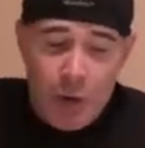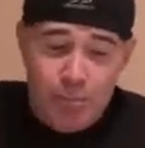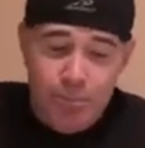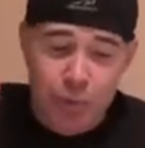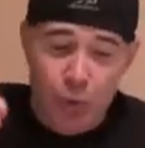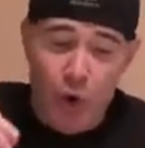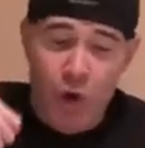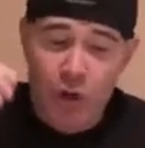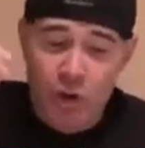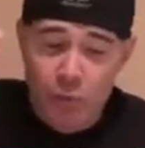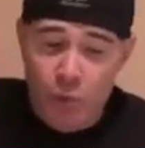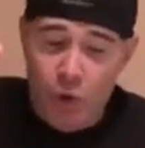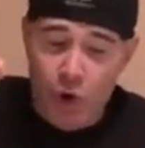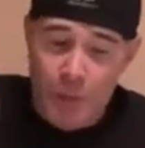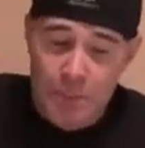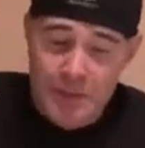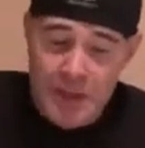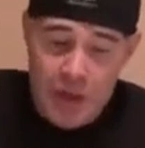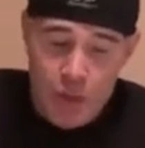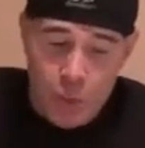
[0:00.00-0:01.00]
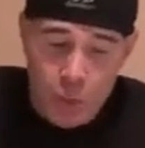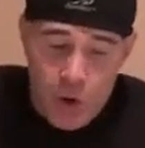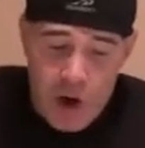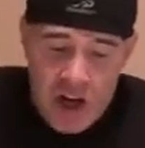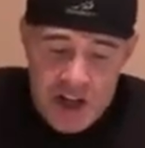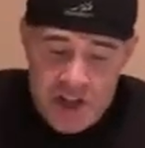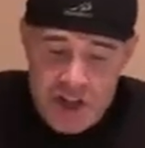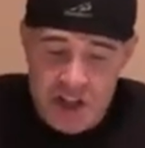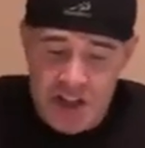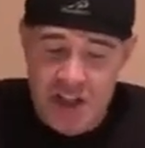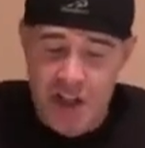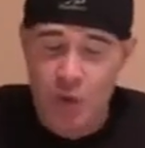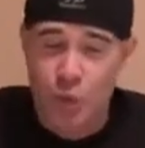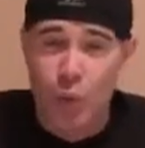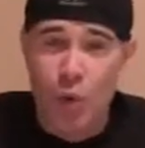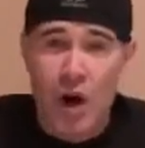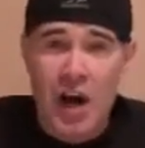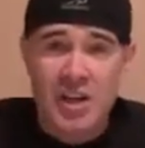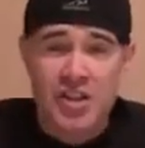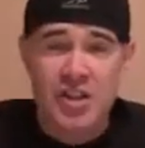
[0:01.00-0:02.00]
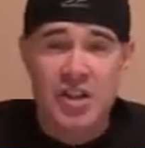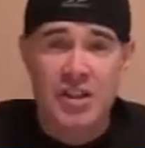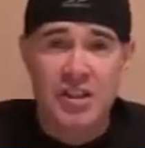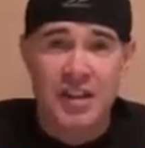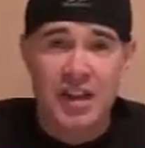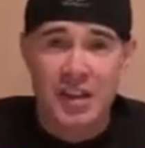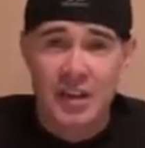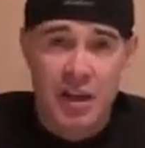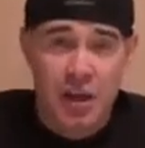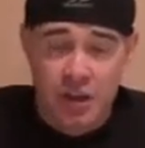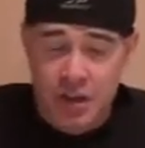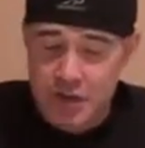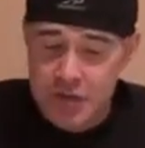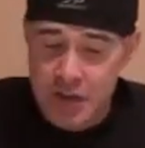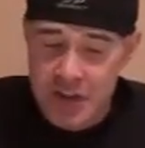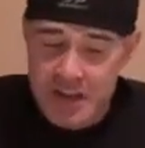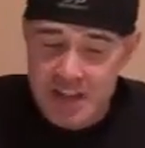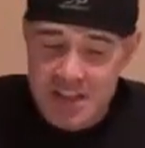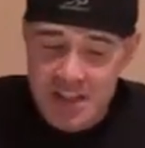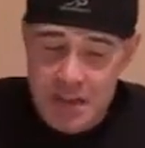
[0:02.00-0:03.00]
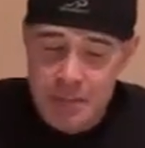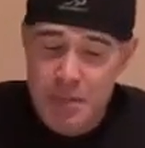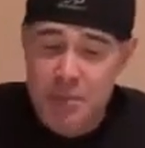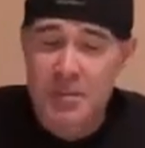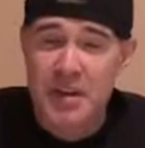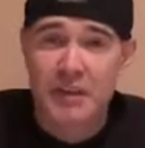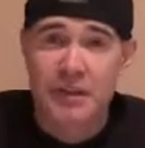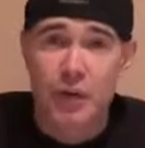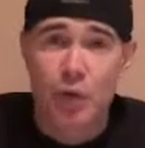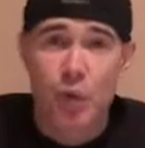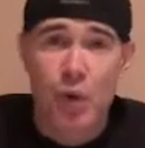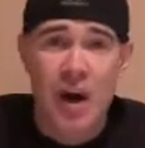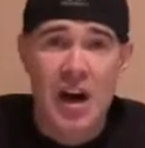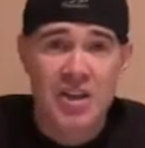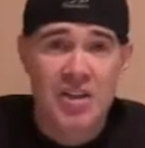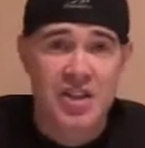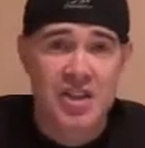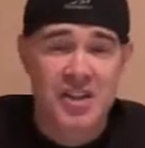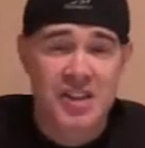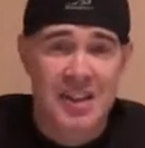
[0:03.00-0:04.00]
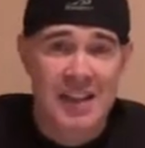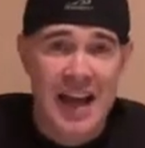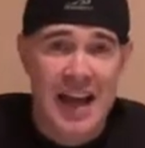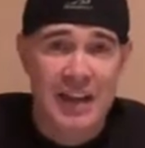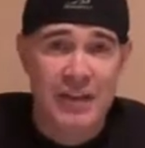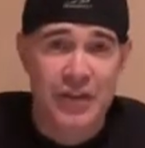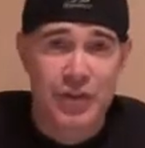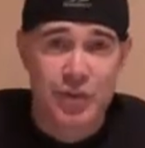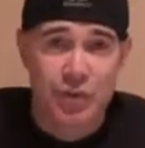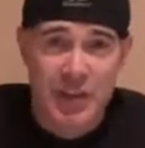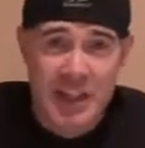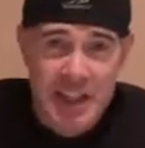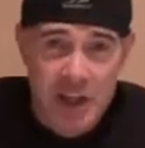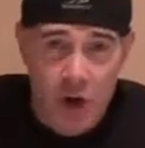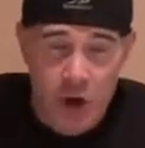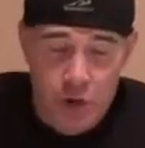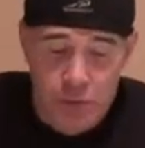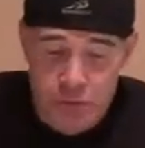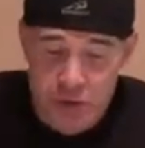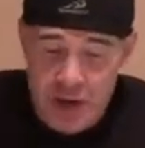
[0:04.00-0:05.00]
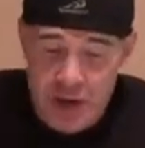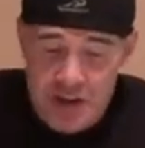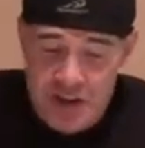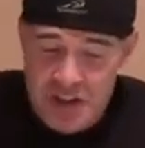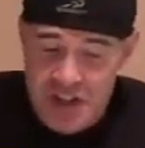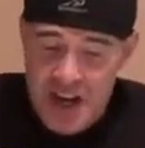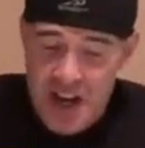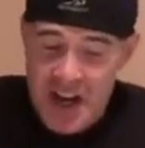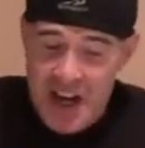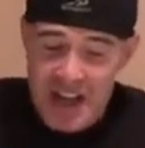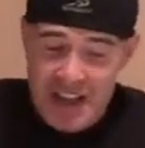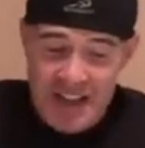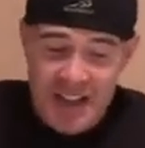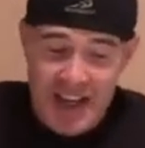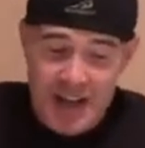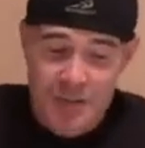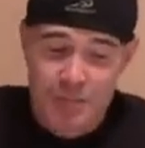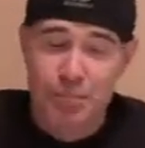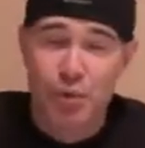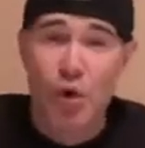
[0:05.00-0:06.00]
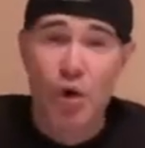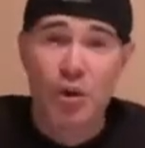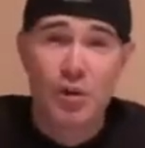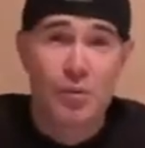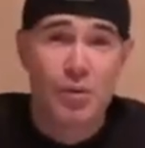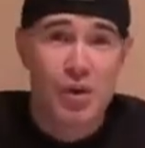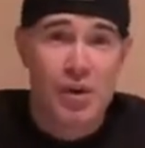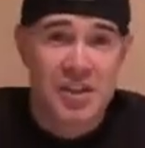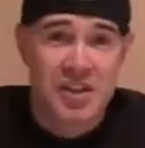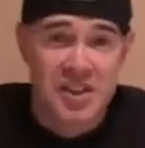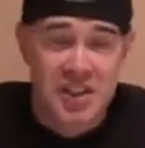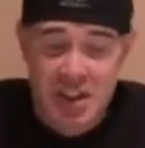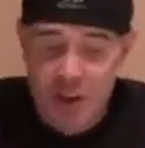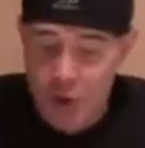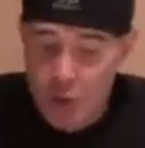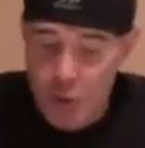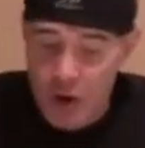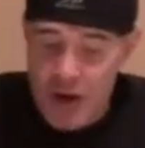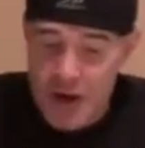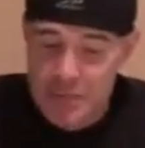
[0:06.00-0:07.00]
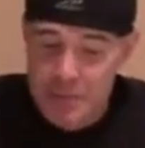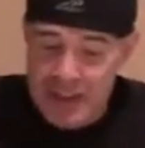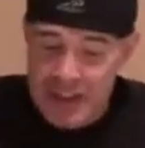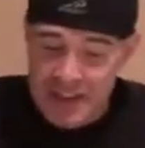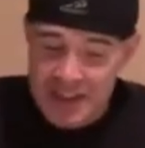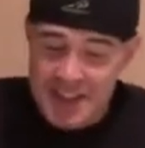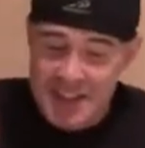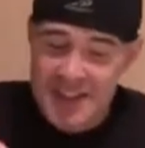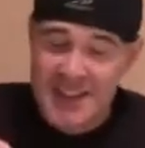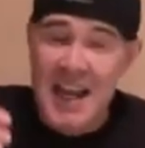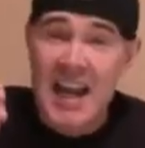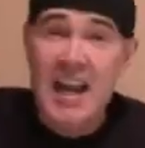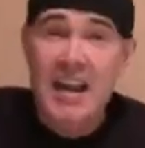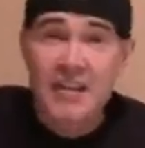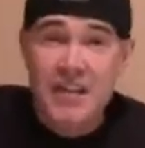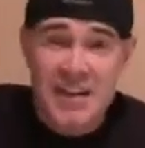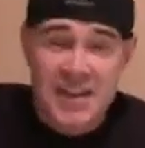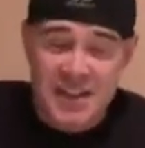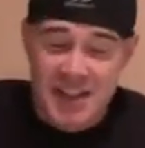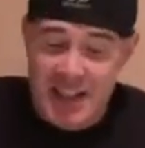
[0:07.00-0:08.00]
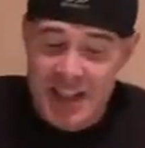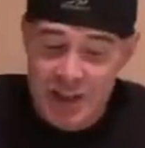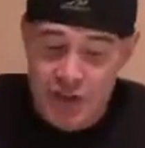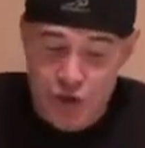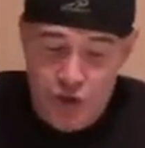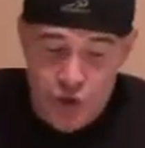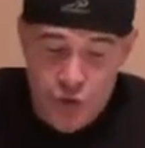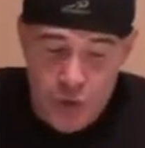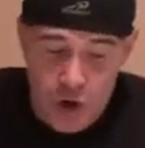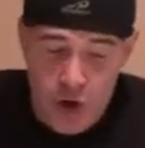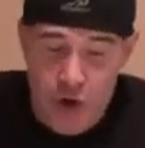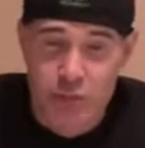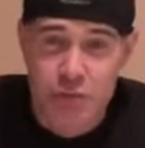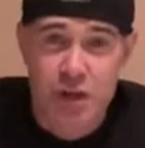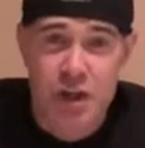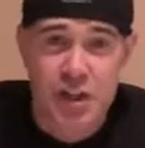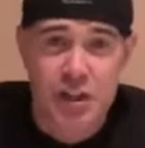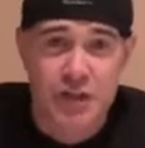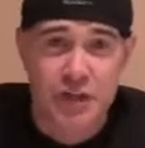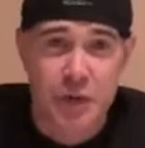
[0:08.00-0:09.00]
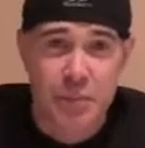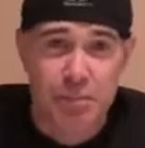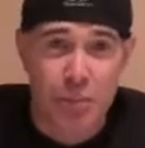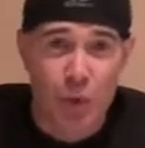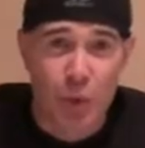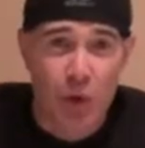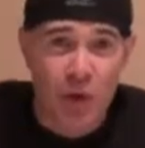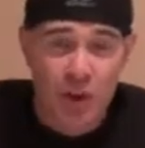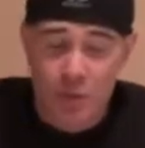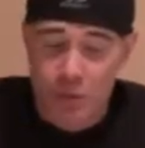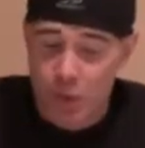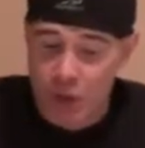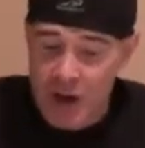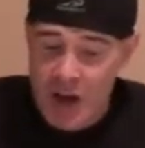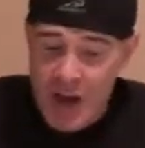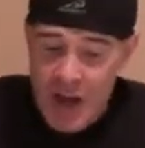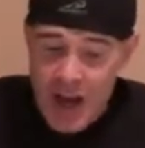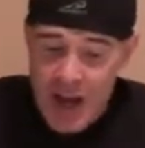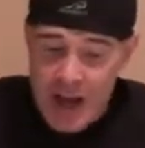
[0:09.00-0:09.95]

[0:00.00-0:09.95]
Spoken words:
Baltimore beat Washington. Washington, it's funny, Zimmerman for Washington had 3 home runs, yet Baltimore still won because Davis hit 2 home runs for Baltimore.